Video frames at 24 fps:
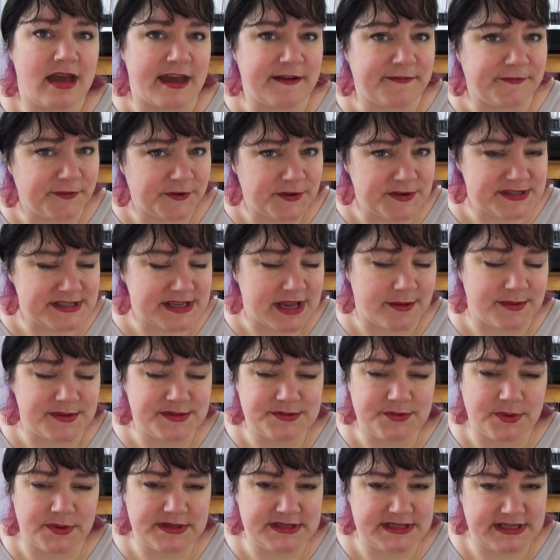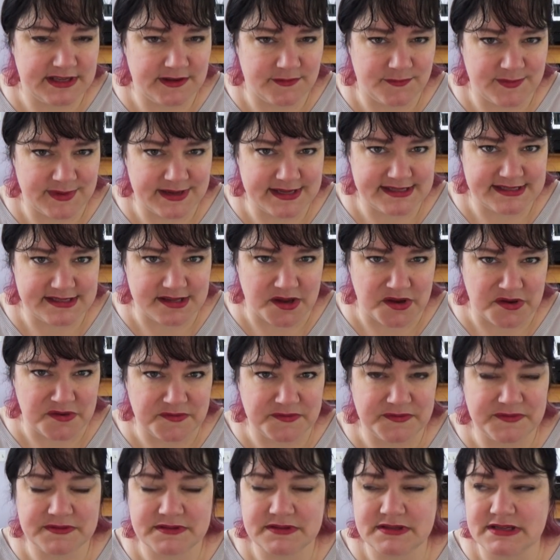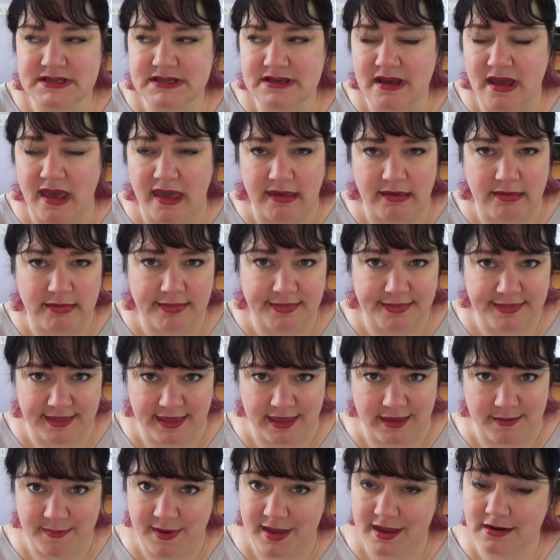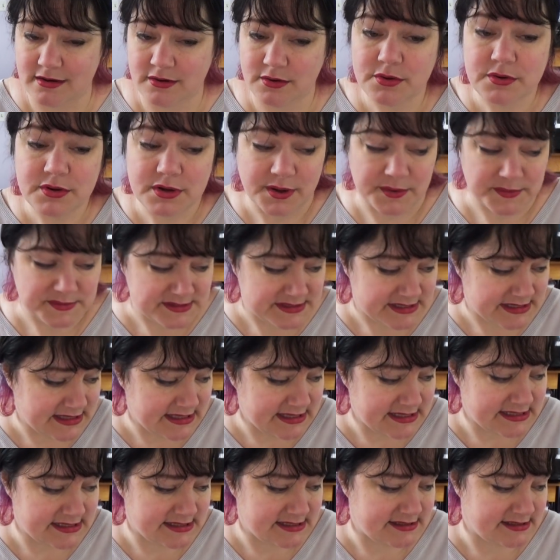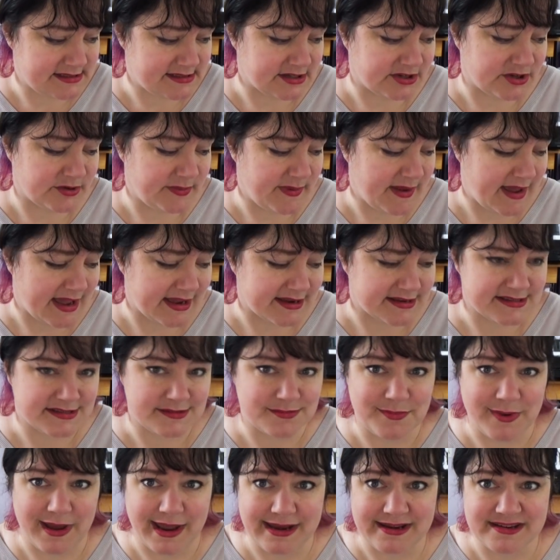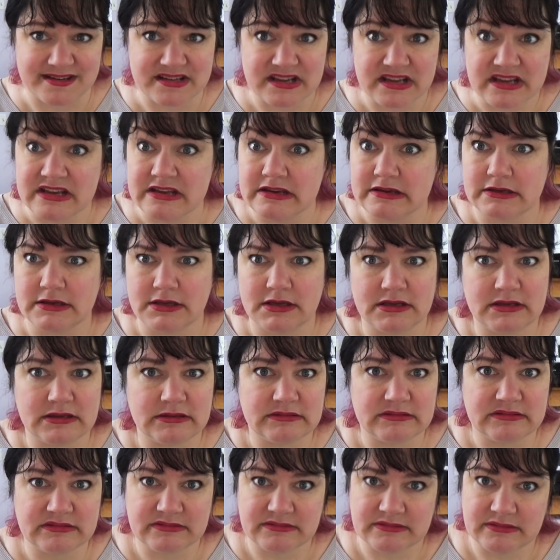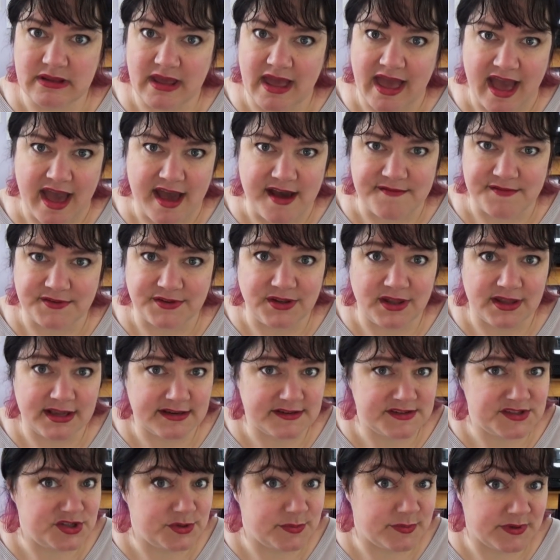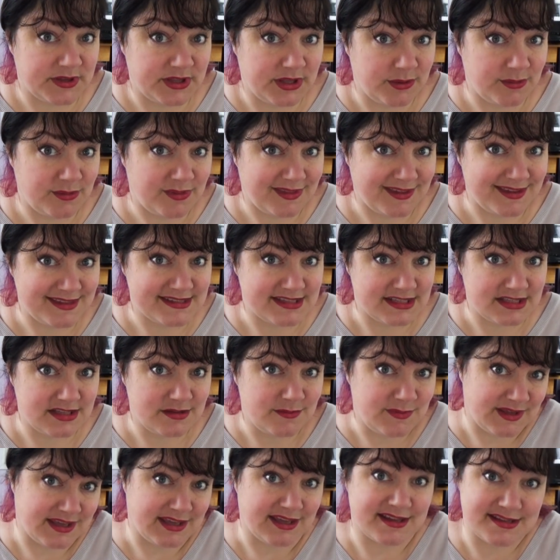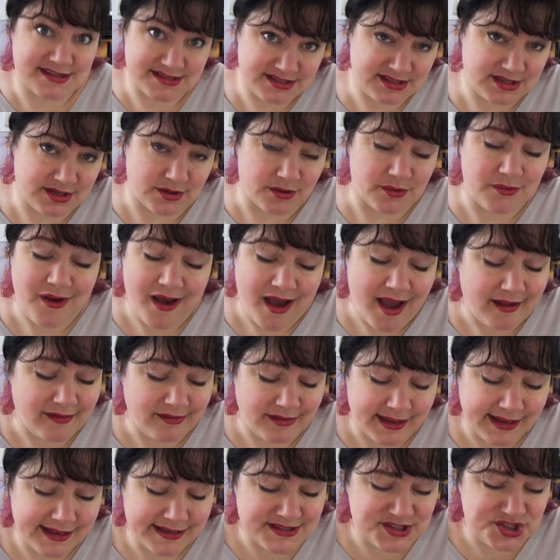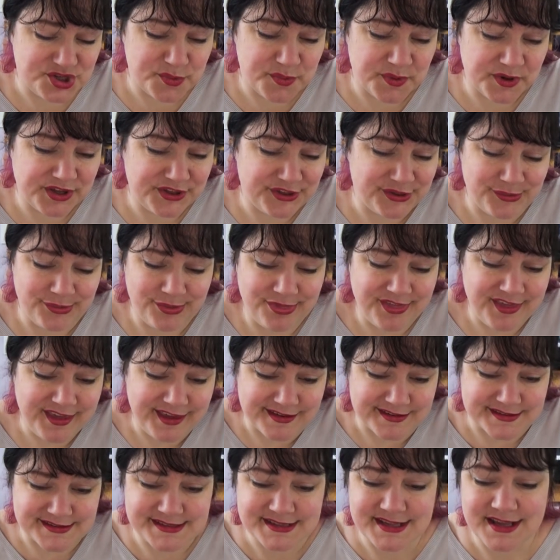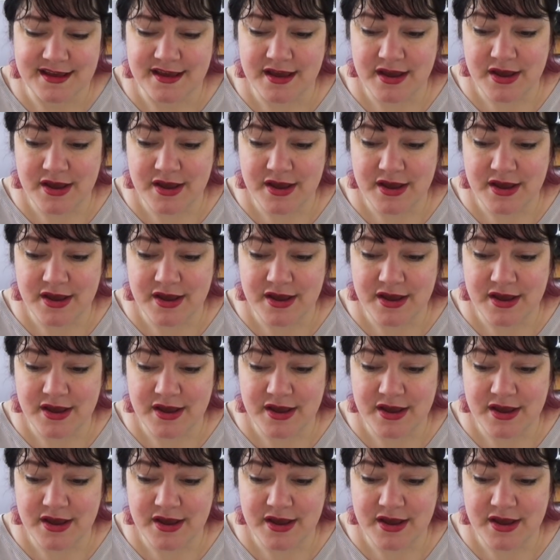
At first, I was going to give myself a theme. And who knows, this sticker packs might have a lot of super cute things in them because, you know, I like super cute things.